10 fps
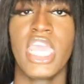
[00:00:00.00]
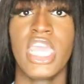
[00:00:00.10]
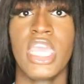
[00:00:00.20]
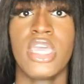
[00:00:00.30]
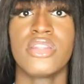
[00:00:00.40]

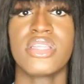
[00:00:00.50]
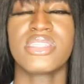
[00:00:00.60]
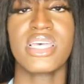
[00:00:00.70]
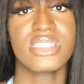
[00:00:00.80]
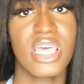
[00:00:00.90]
and the
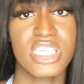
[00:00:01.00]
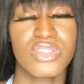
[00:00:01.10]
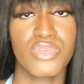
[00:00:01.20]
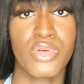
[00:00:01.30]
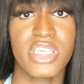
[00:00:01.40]

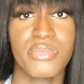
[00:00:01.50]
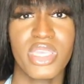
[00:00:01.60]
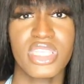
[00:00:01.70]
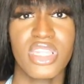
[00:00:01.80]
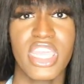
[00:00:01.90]
testosterone is
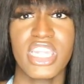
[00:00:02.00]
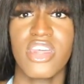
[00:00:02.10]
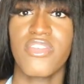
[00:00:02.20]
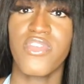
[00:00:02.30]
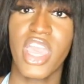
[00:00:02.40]
basically in
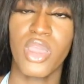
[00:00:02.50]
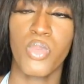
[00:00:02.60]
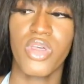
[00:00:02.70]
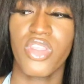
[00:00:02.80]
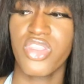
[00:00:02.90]
a
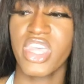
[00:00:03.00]
fight with